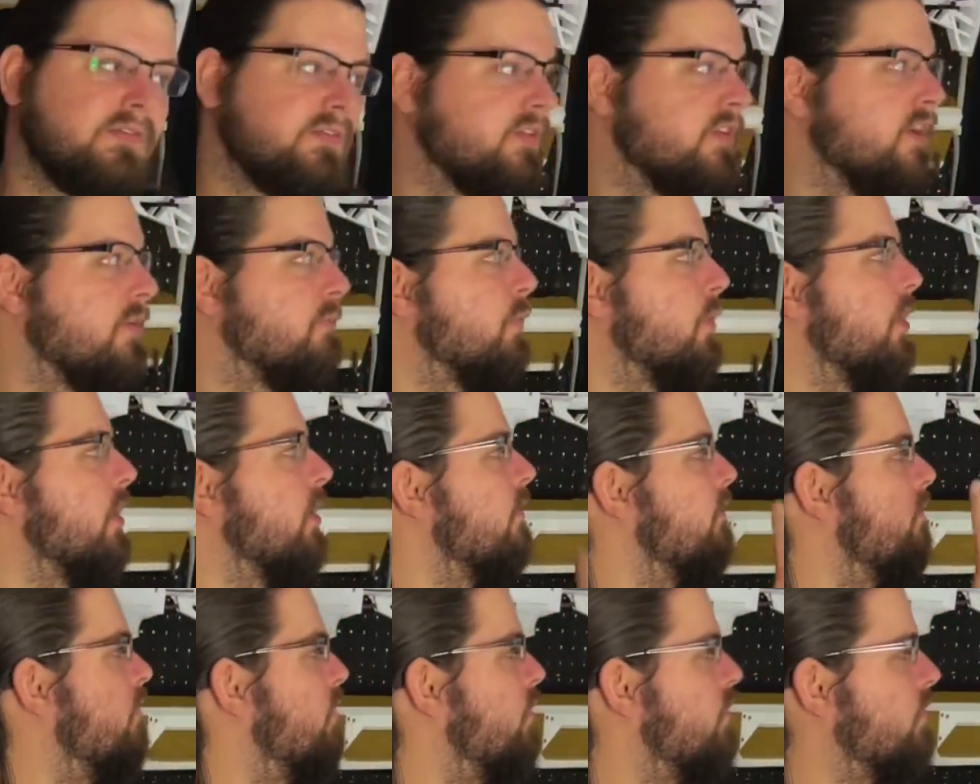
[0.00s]

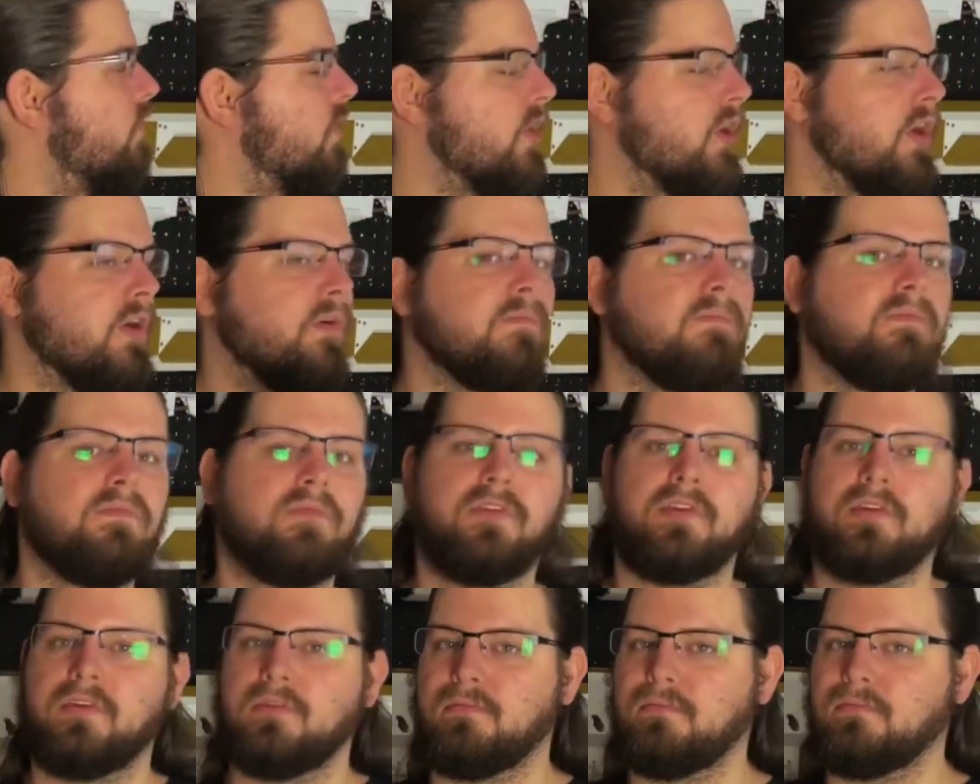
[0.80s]
somewhere over here.
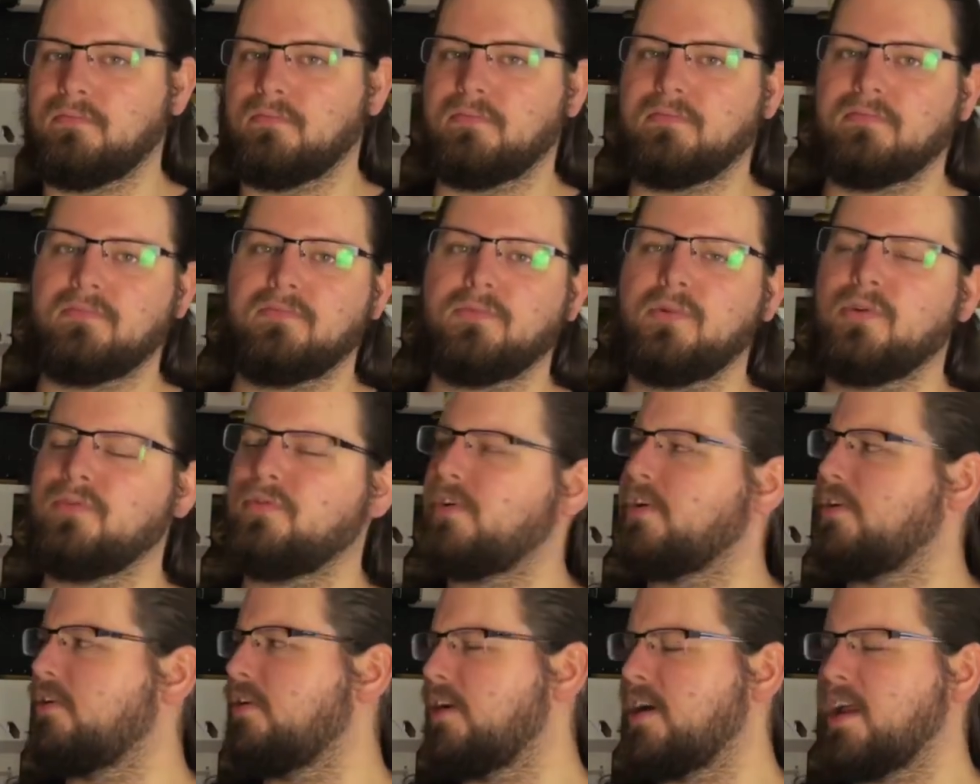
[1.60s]
We'll
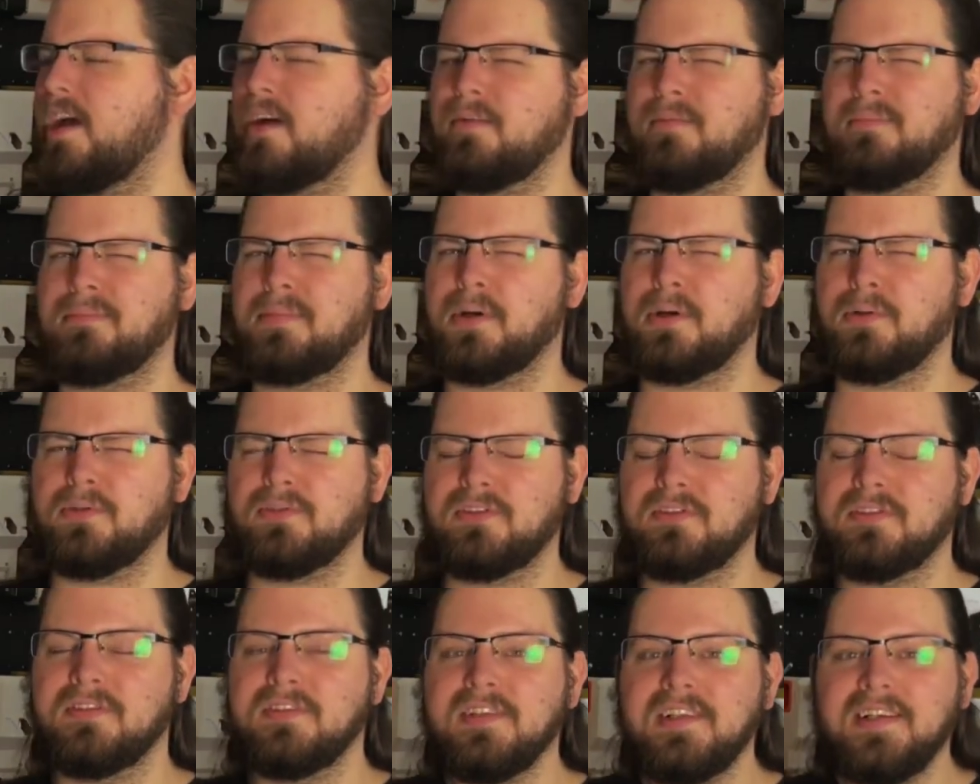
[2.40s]
figure it out in post.